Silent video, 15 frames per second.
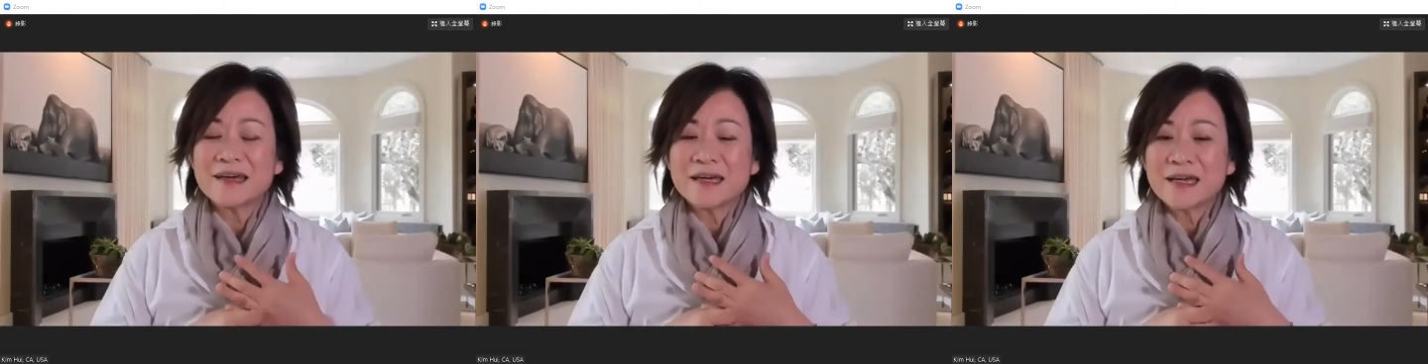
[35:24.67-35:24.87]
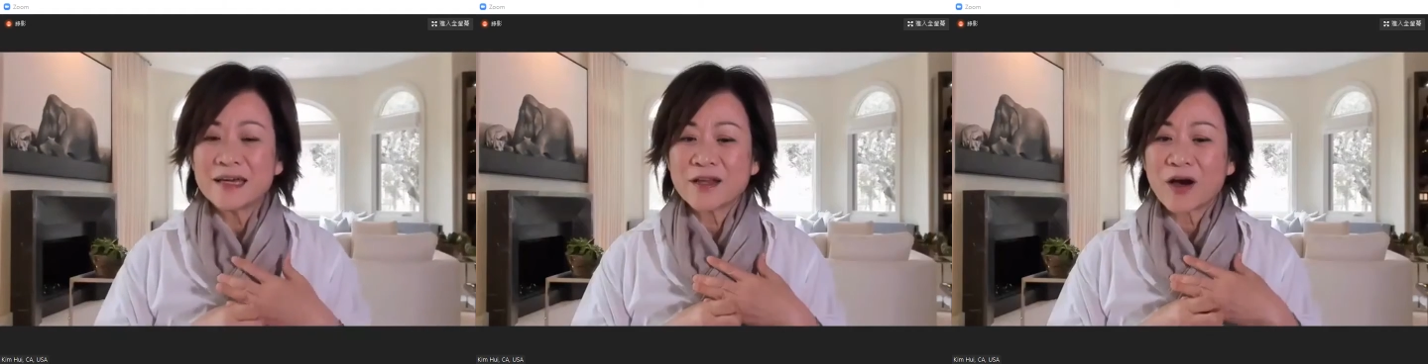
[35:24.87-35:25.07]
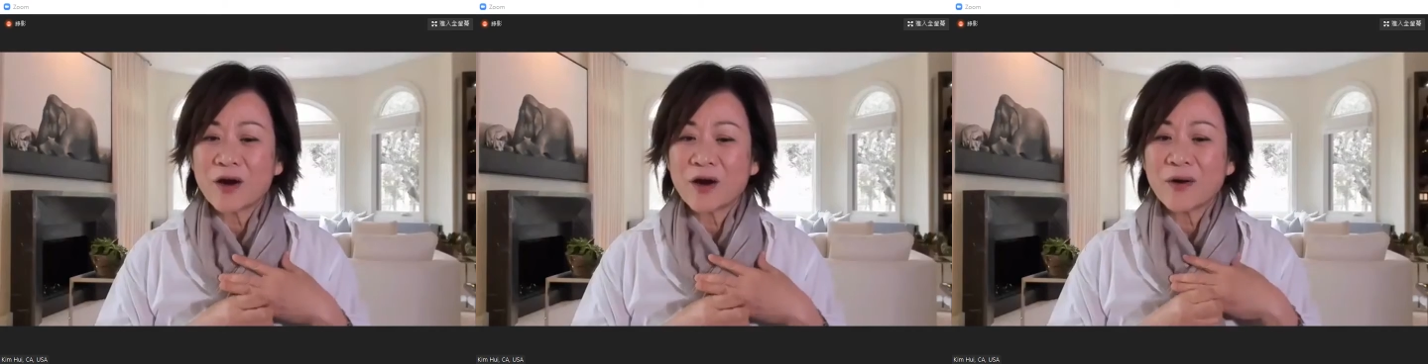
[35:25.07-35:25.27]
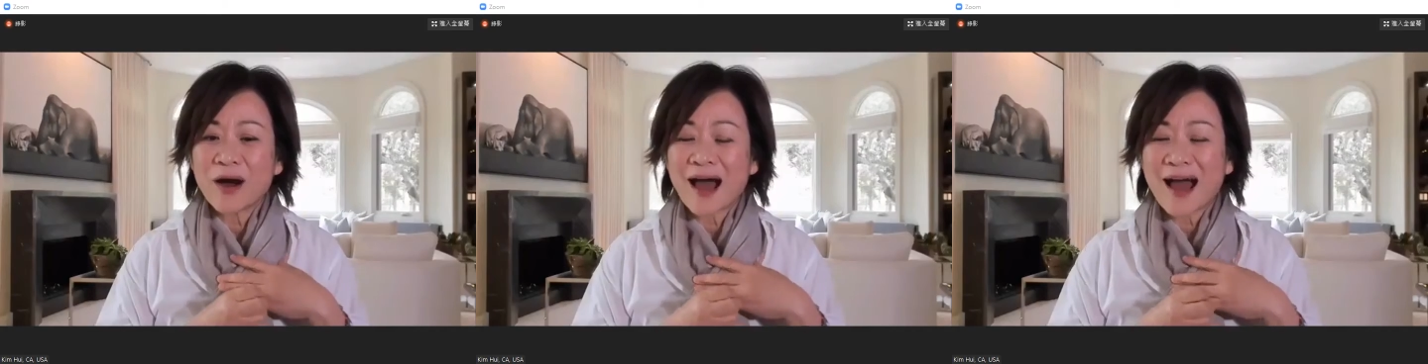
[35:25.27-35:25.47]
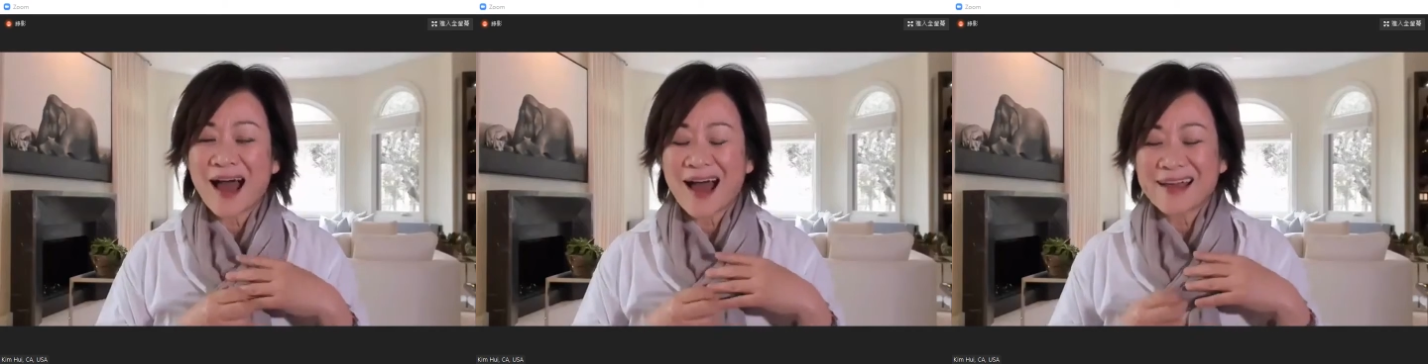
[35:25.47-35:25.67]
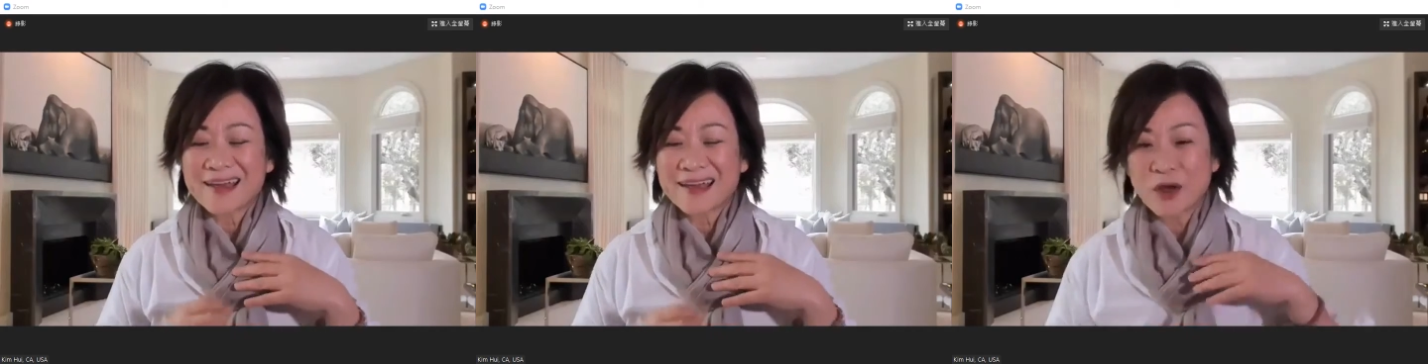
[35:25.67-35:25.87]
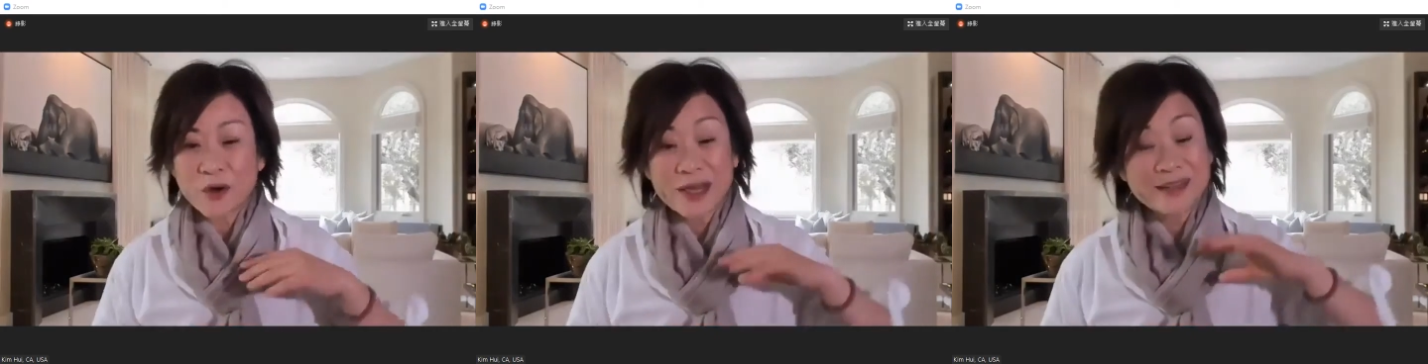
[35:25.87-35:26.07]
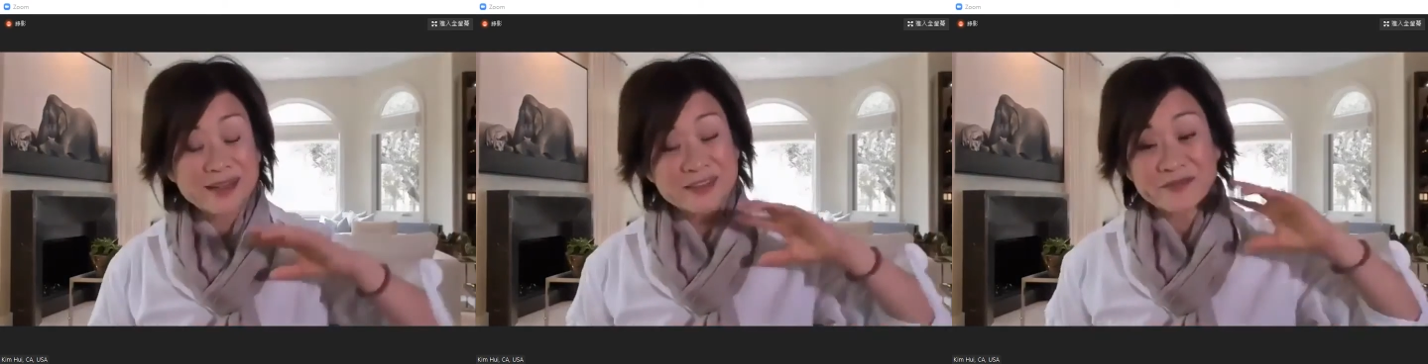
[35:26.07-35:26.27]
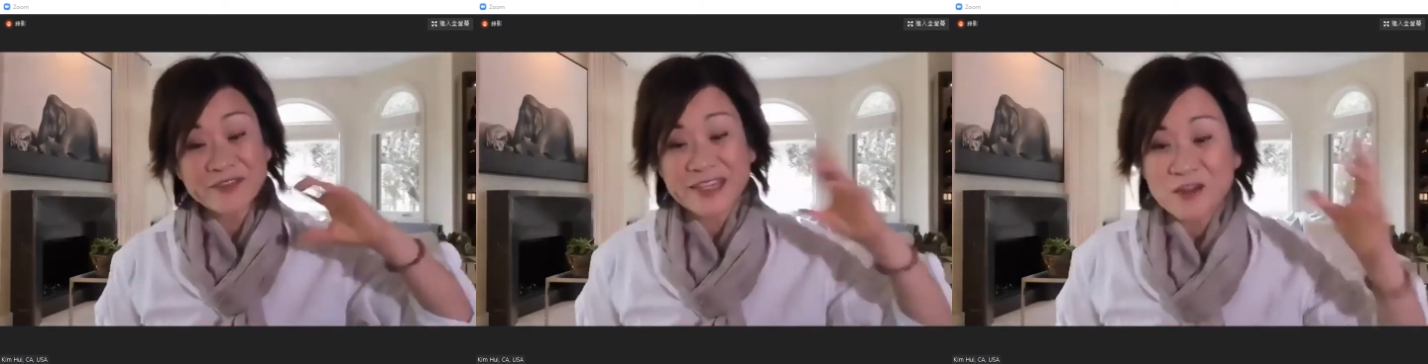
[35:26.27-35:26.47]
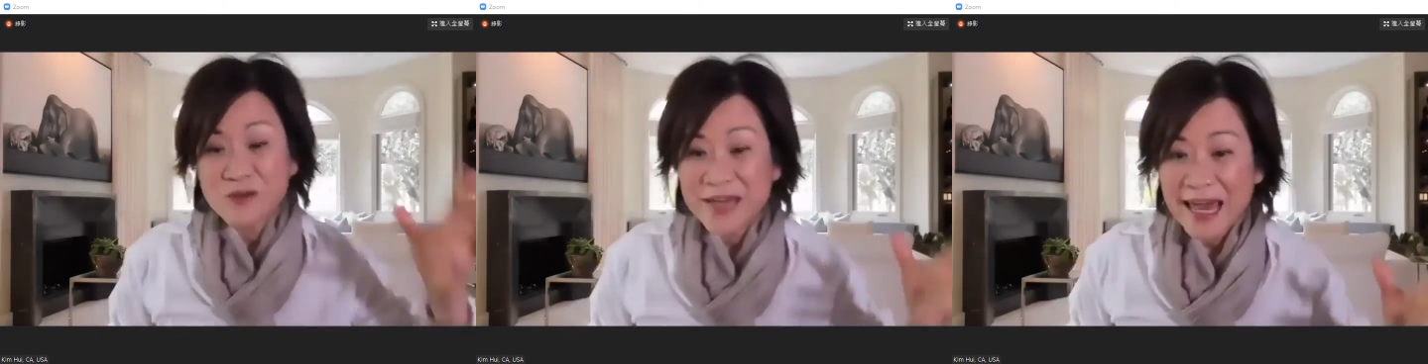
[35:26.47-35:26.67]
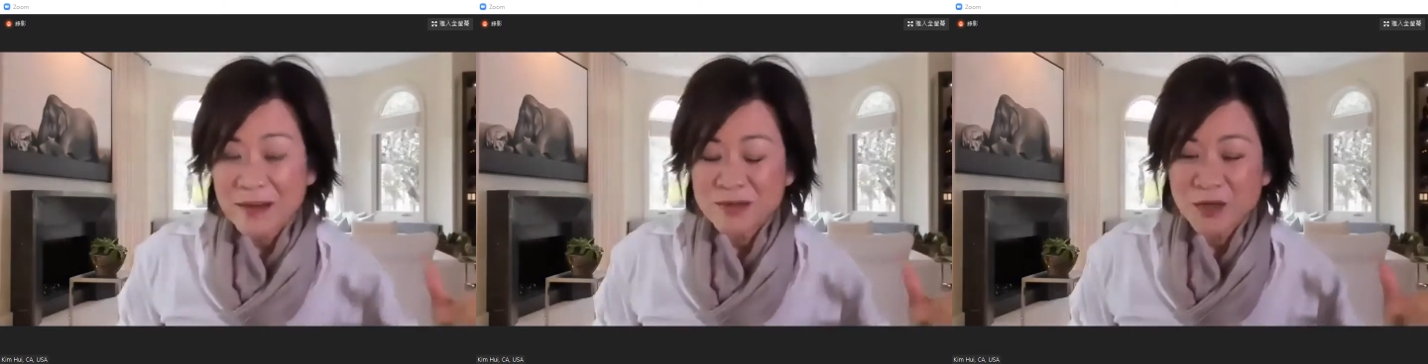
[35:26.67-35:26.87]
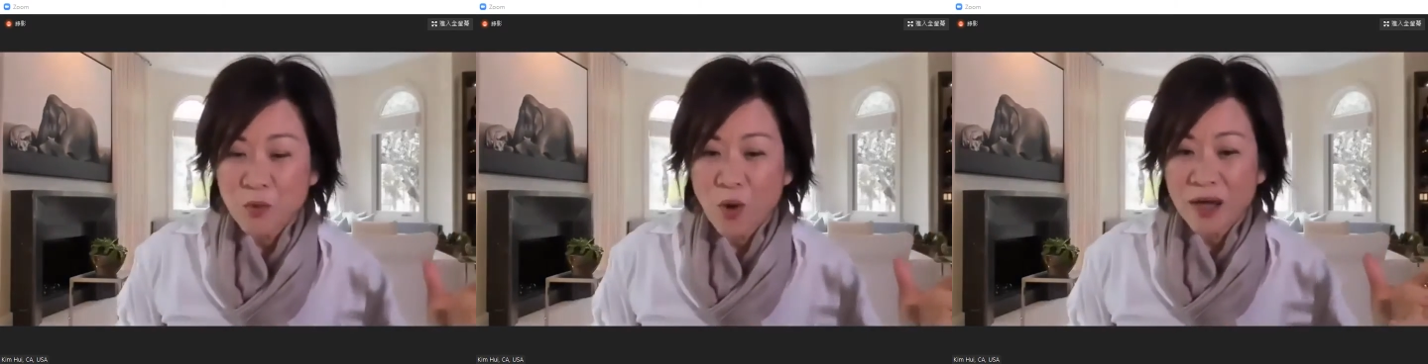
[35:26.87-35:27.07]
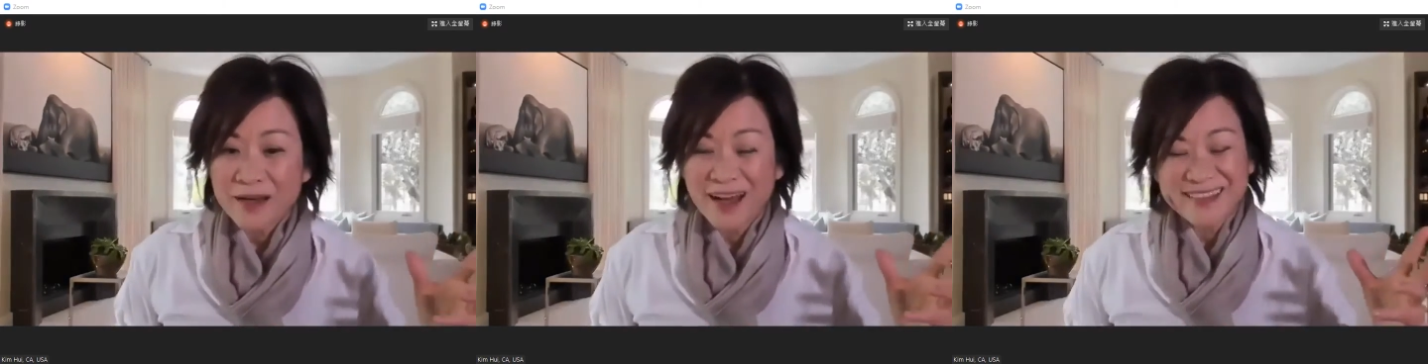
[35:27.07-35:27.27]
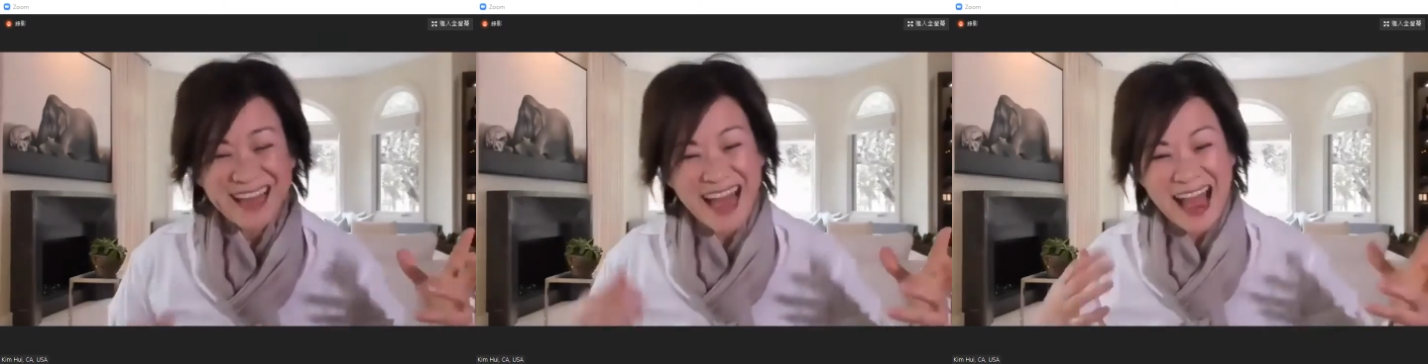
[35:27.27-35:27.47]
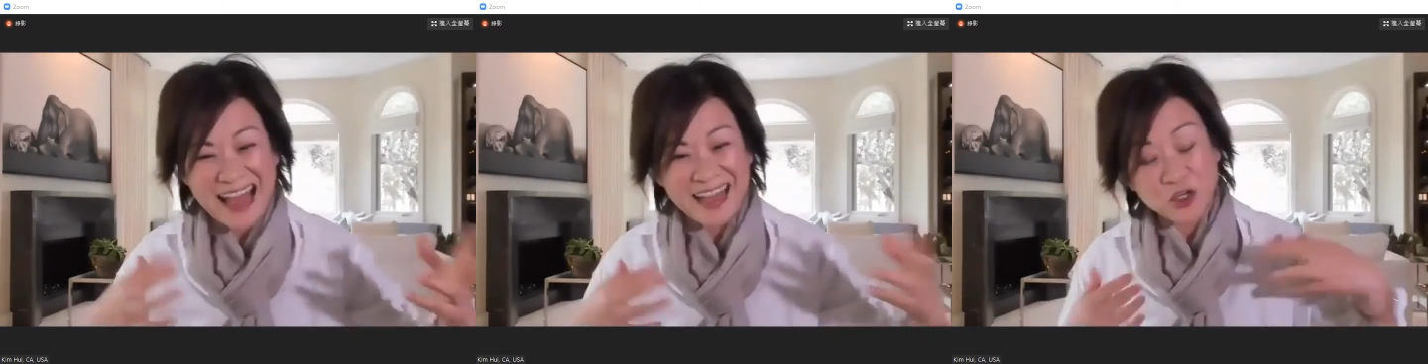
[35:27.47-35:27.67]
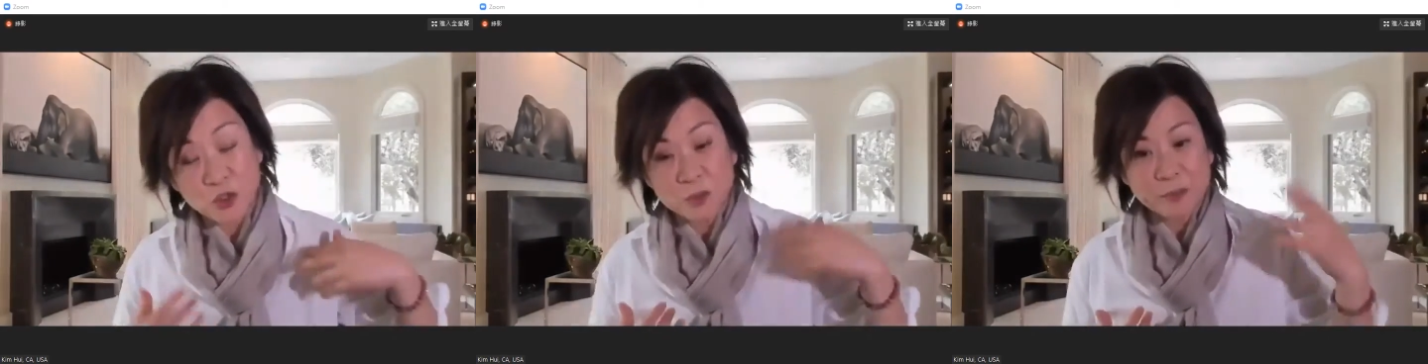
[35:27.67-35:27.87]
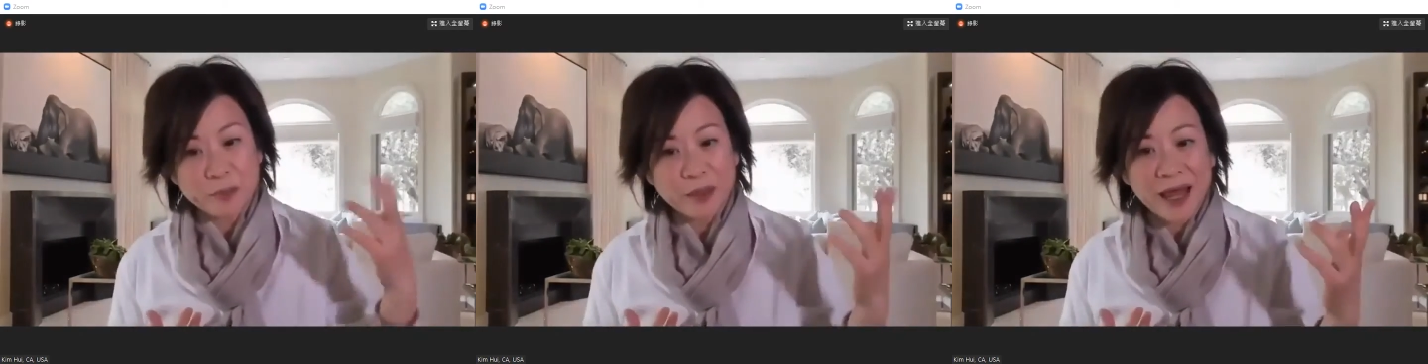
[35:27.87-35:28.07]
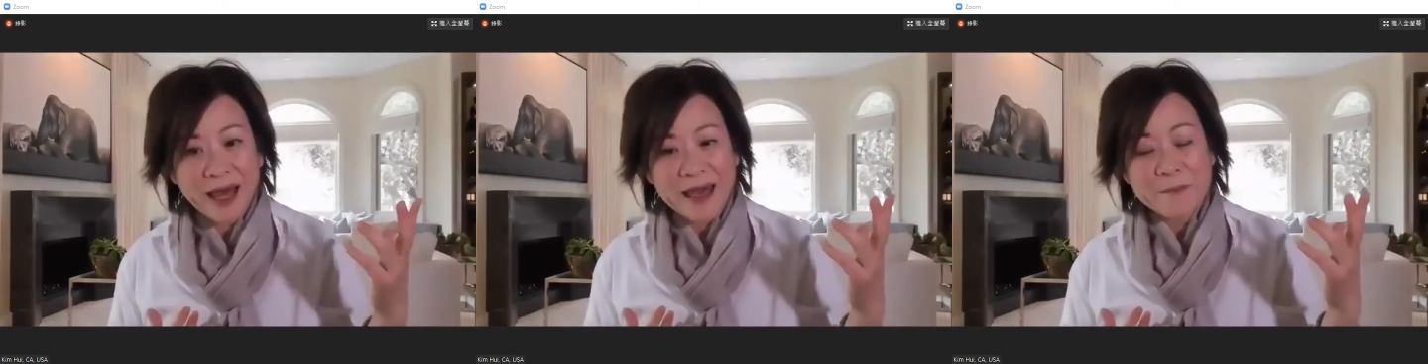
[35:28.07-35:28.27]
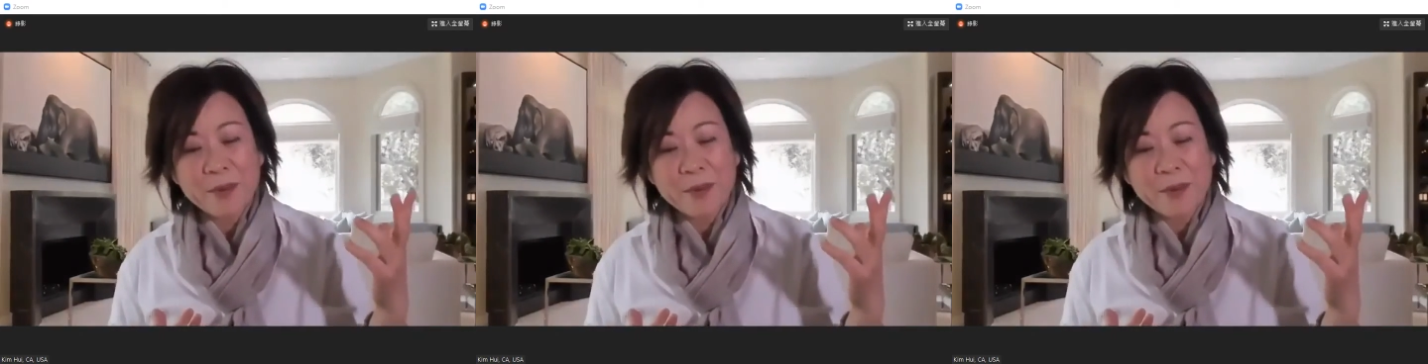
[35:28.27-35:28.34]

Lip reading: he does video games and whatnot that I couldn't play,